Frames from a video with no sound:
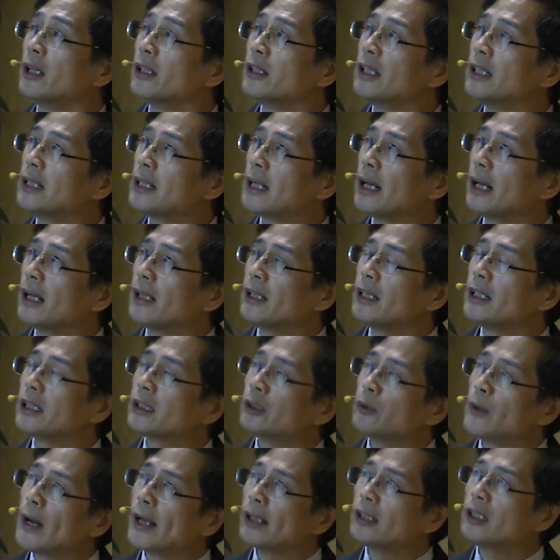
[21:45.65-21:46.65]
In the
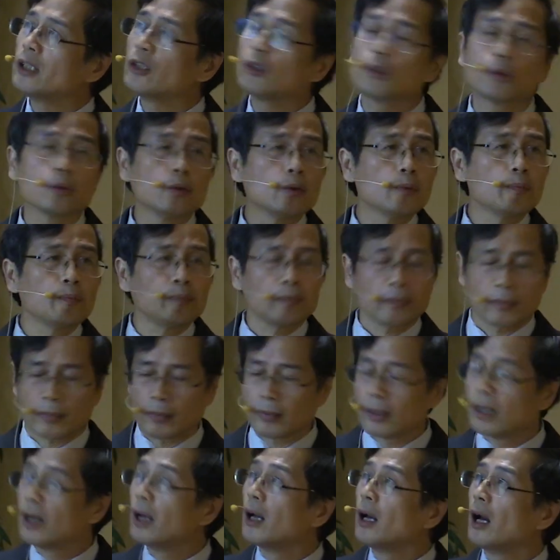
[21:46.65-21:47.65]
extraction zone,
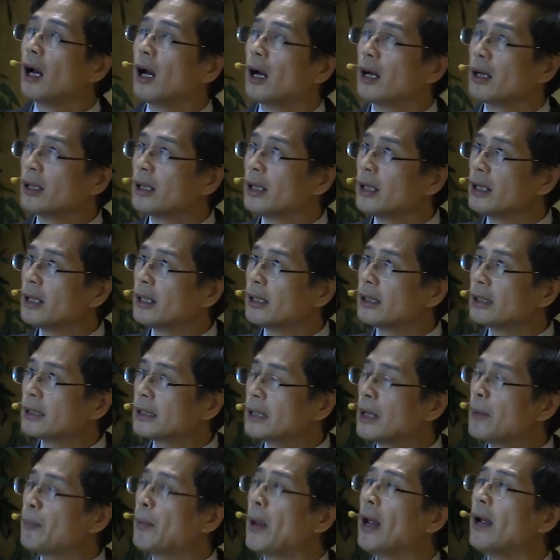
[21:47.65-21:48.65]

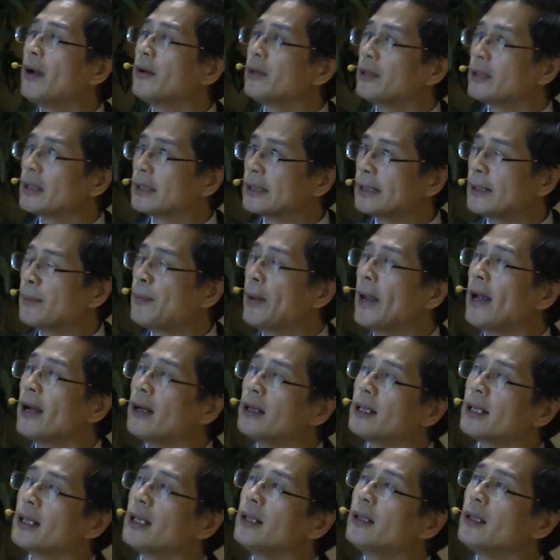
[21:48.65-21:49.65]

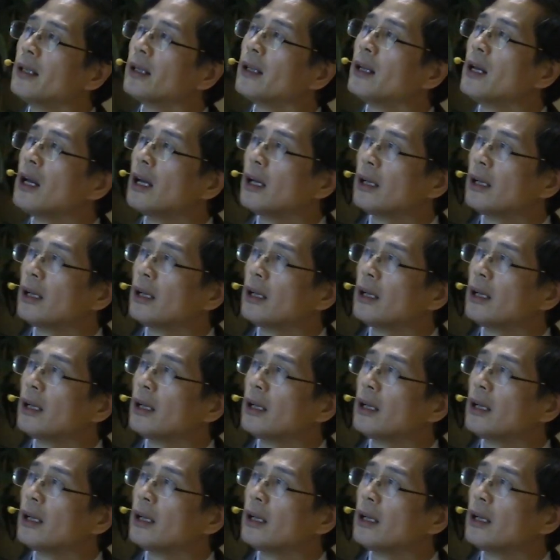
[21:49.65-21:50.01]
separating